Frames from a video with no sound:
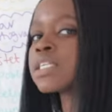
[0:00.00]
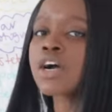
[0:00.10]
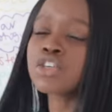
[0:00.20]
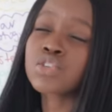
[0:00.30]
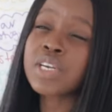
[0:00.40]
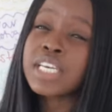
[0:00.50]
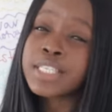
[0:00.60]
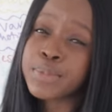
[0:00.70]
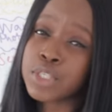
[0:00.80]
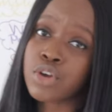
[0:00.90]
the country
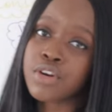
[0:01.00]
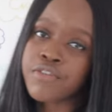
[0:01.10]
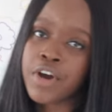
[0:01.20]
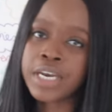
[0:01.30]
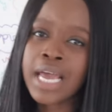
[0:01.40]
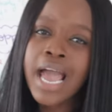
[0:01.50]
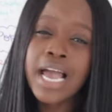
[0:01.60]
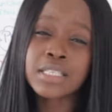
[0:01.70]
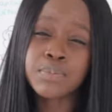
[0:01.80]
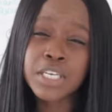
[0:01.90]
is personified
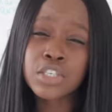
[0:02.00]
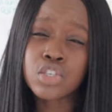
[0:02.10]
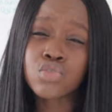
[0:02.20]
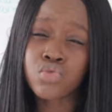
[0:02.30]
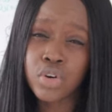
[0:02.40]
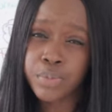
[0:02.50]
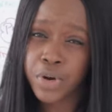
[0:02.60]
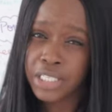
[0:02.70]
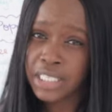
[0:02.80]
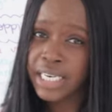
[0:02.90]
as being destroyed by its